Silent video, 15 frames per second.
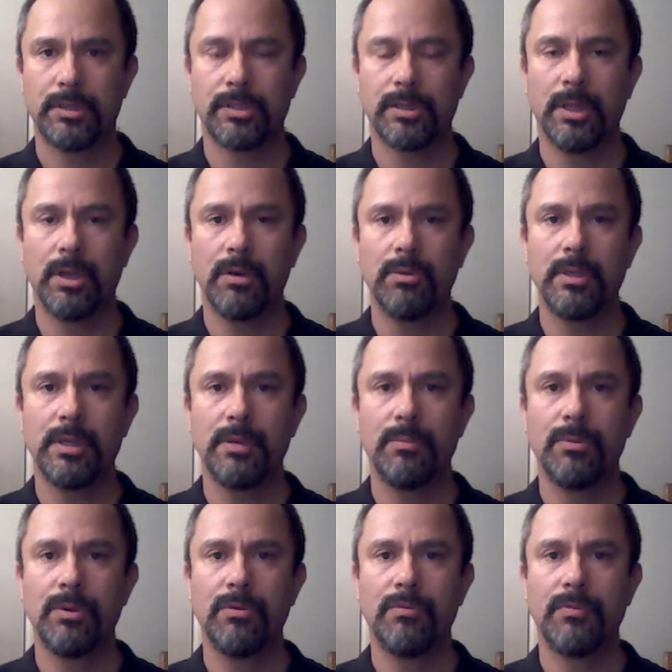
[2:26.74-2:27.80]
slowly
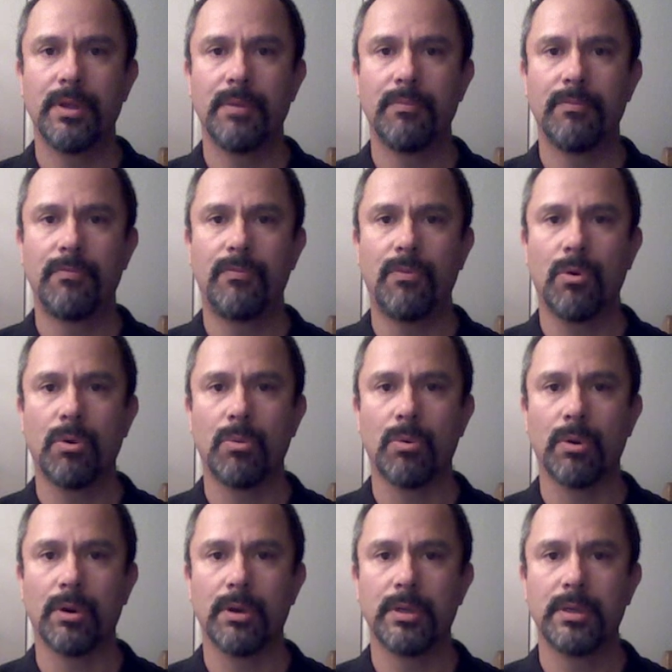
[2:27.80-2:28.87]
move them
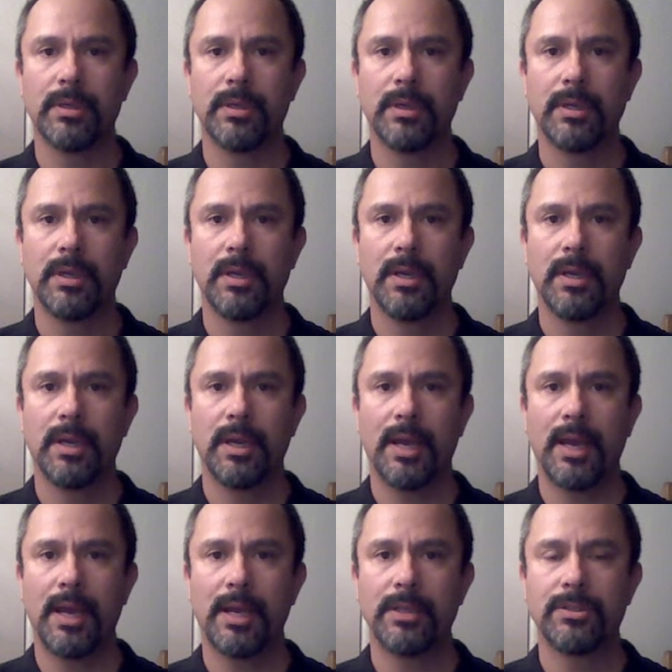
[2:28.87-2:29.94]
forward
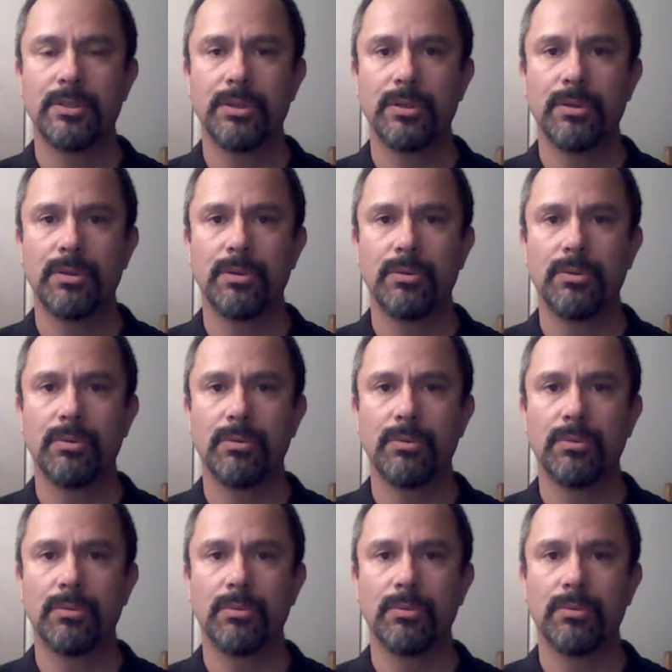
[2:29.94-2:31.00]
as
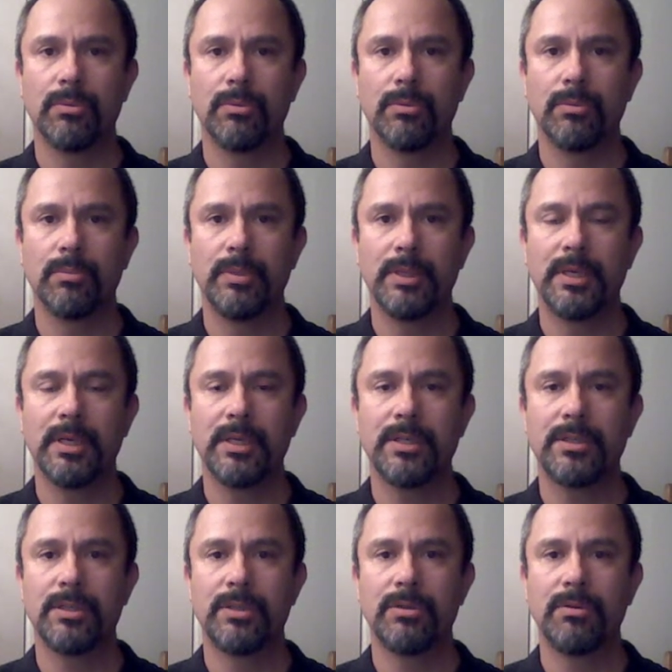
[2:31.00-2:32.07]
you begin
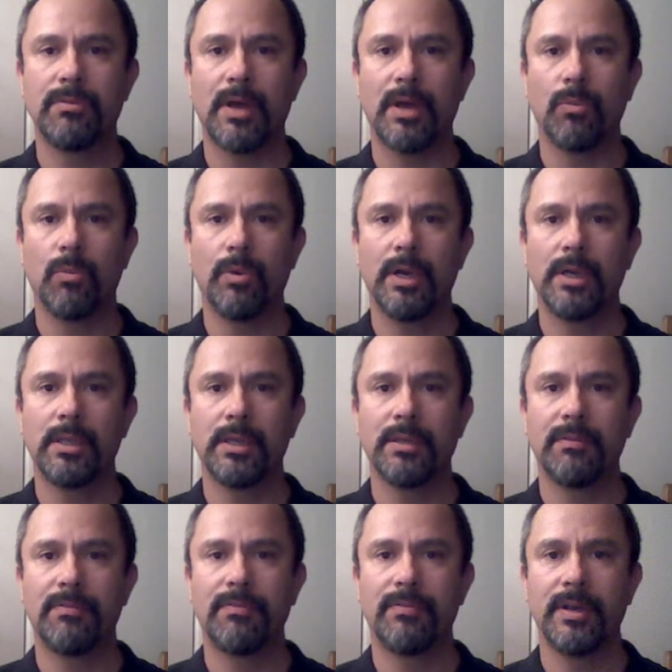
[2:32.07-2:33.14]
to do that, wiggling
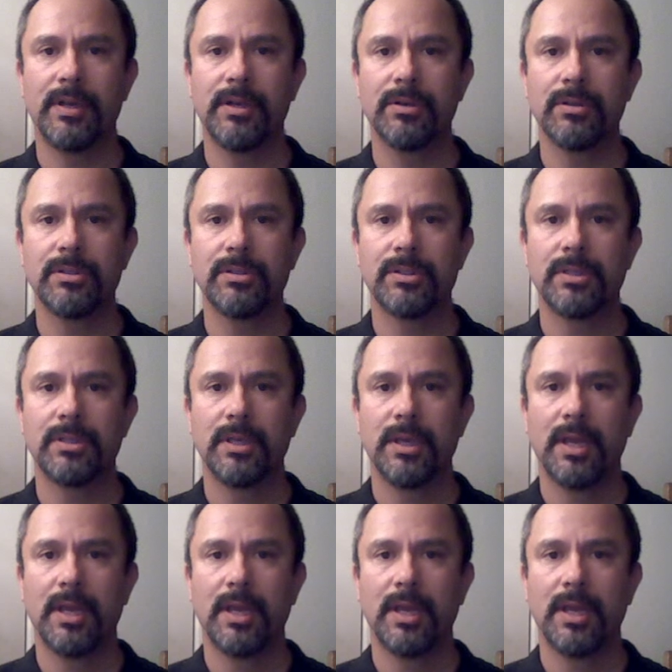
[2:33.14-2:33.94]
the fingers.